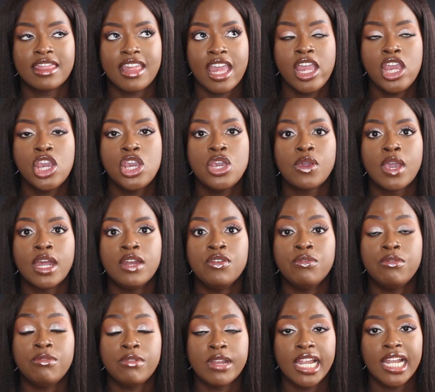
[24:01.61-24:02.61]
think you
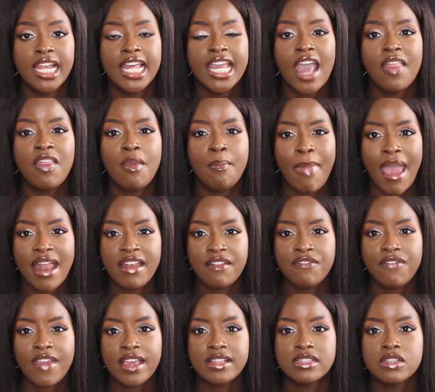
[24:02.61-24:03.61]
can really get the
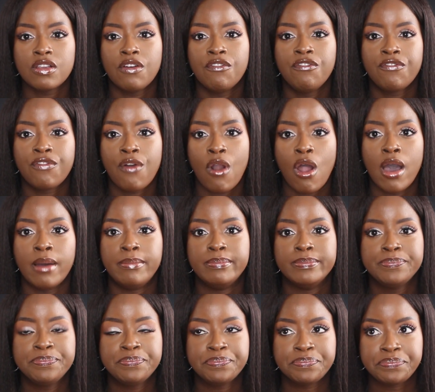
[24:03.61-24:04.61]
benefits
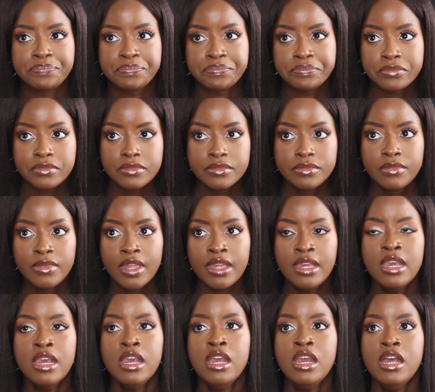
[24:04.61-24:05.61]
from
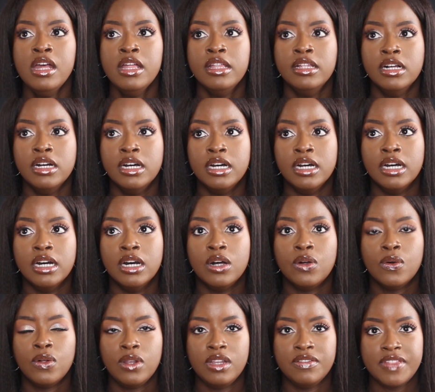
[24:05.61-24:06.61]

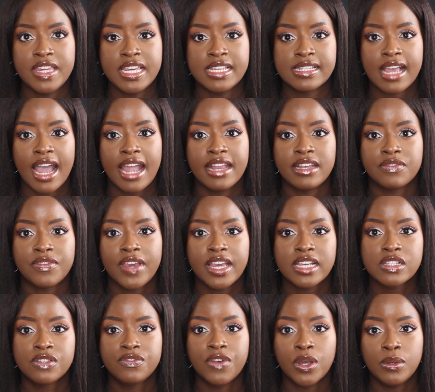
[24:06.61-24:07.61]
all of these kind of
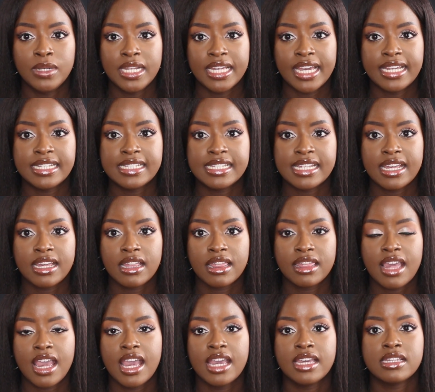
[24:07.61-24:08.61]
exfoliating
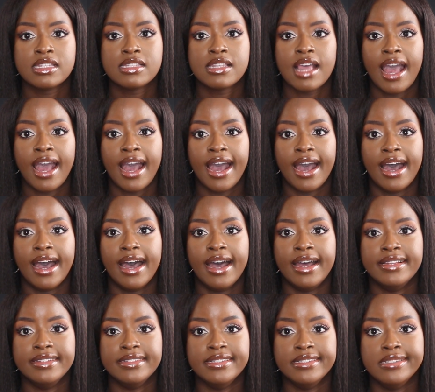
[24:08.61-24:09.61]
things
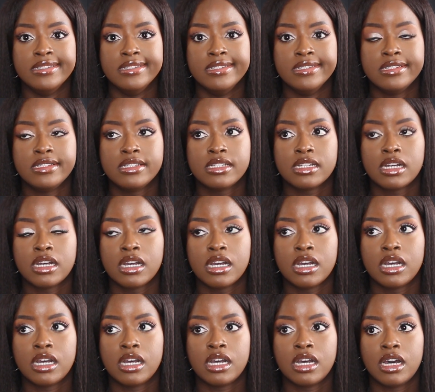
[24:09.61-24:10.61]
and
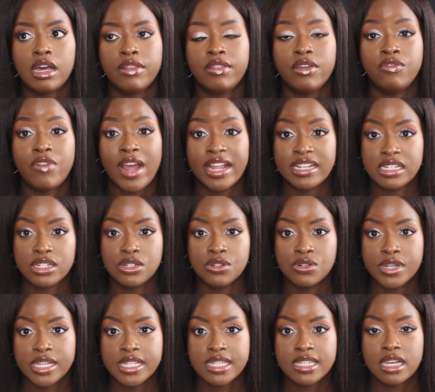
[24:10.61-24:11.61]
the
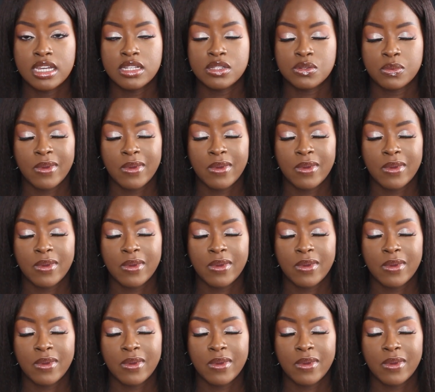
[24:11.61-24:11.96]
retinoids as